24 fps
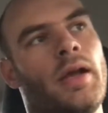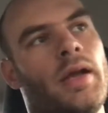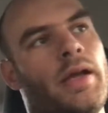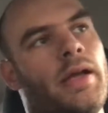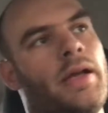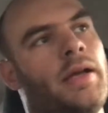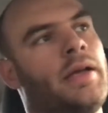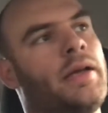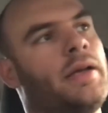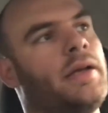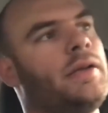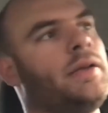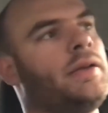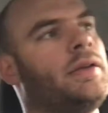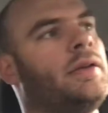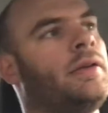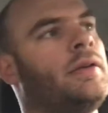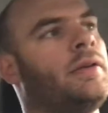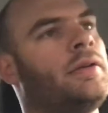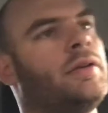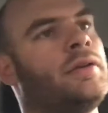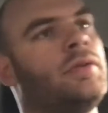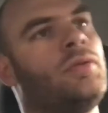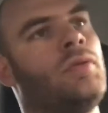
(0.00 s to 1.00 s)
And
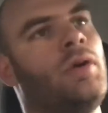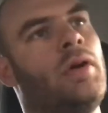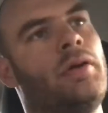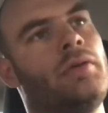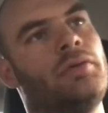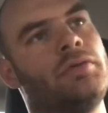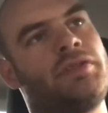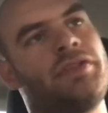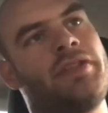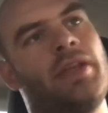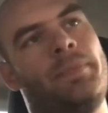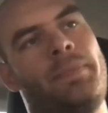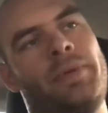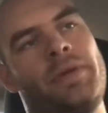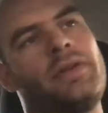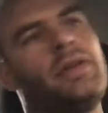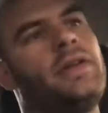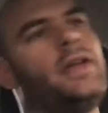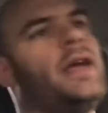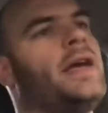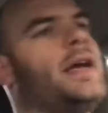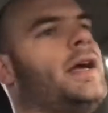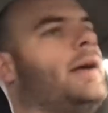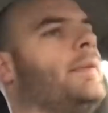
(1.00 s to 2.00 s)
what will
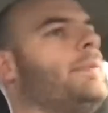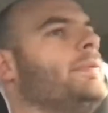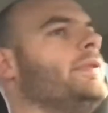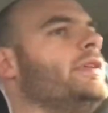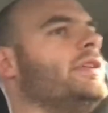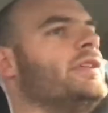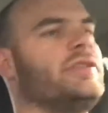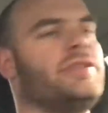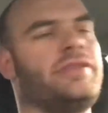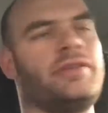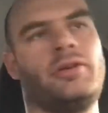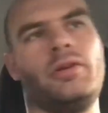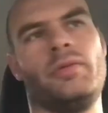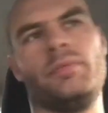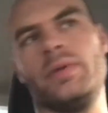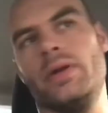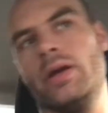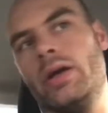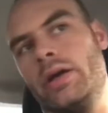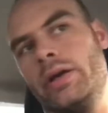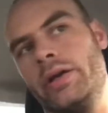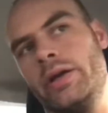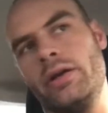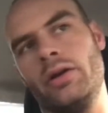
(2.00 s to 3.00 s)
typically happen is it'll be
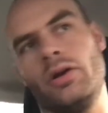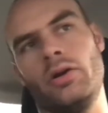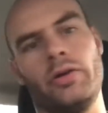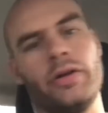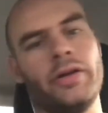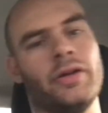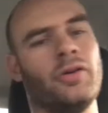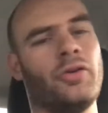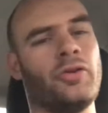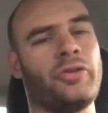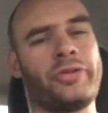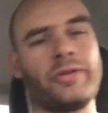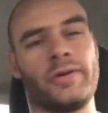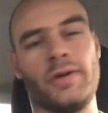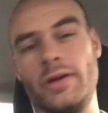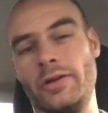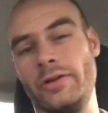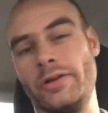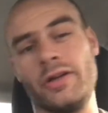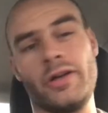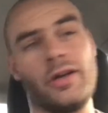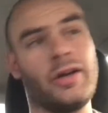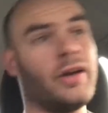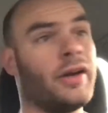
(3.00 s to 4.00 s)
a hill
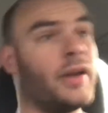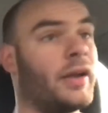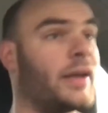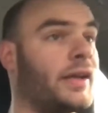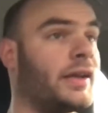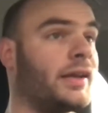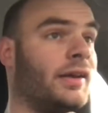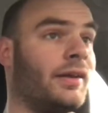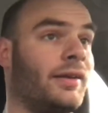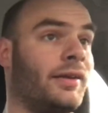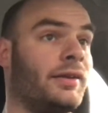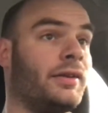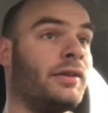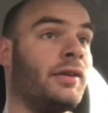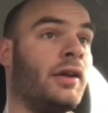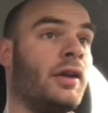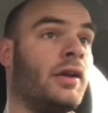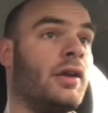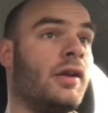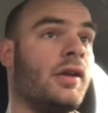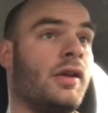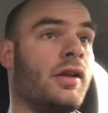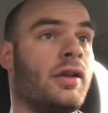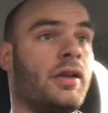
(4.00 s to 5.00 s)
thriller, and
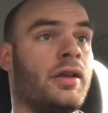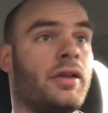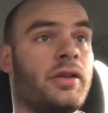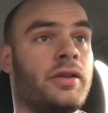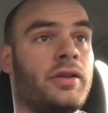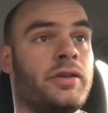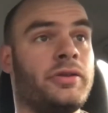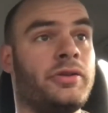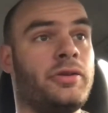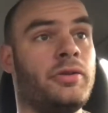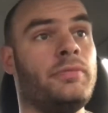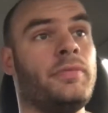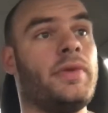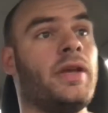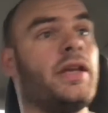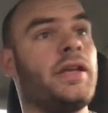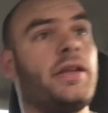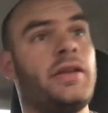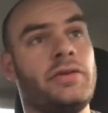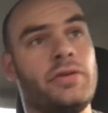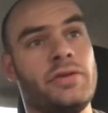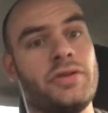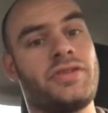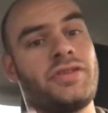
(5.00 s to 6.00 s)
you
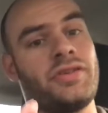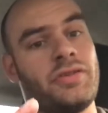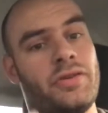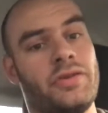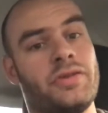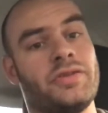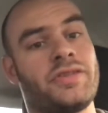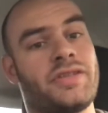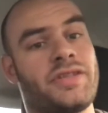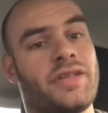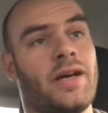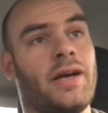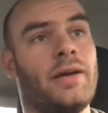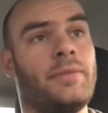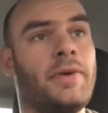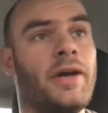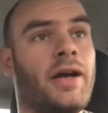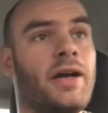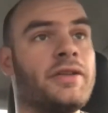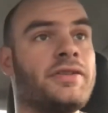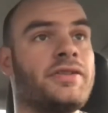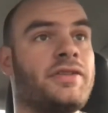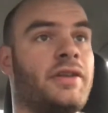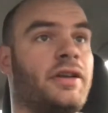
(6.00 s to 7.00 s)
make use of those
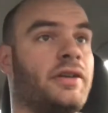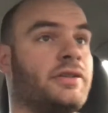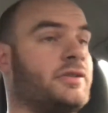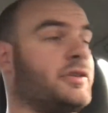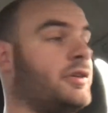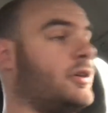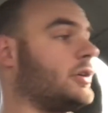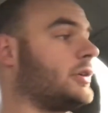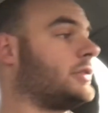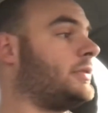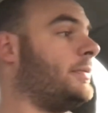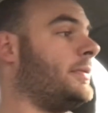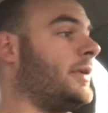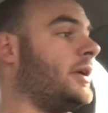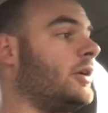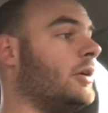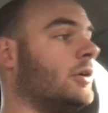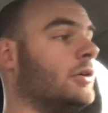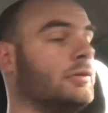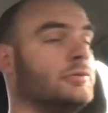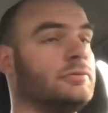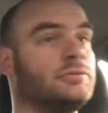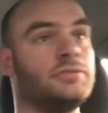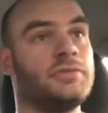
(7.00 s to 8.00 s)
timeouts that I talked
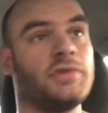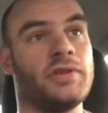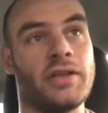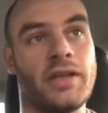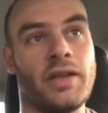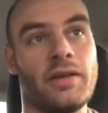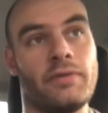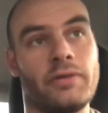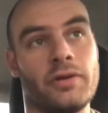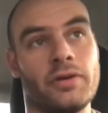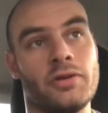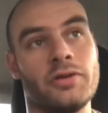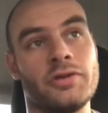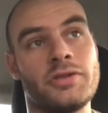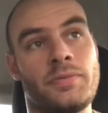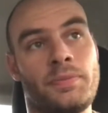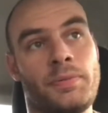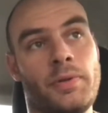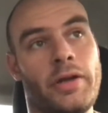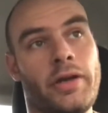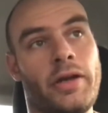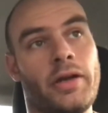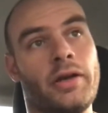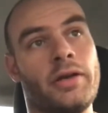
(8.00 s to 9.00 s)
about, giving those
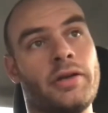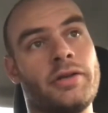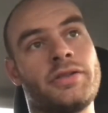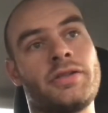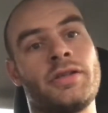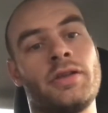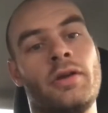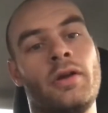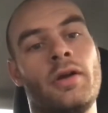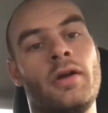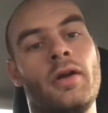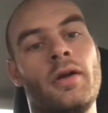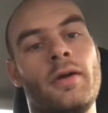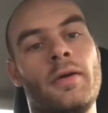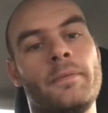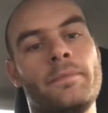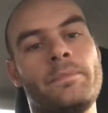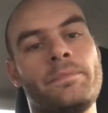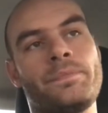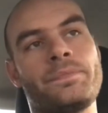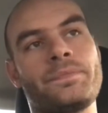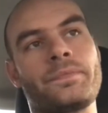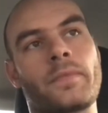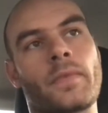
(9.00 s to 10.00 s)
players,
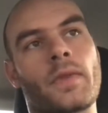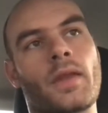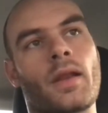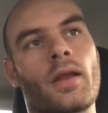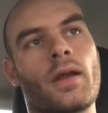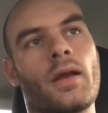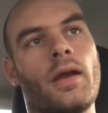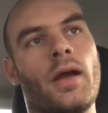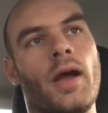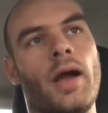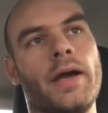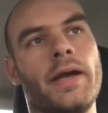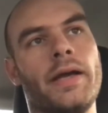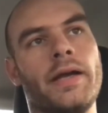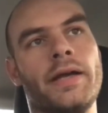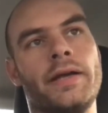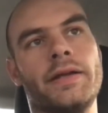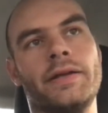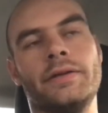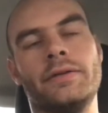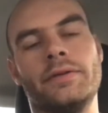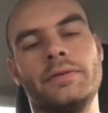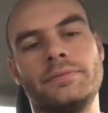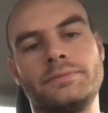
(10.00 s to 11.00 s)

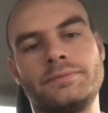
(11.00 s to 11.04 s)
and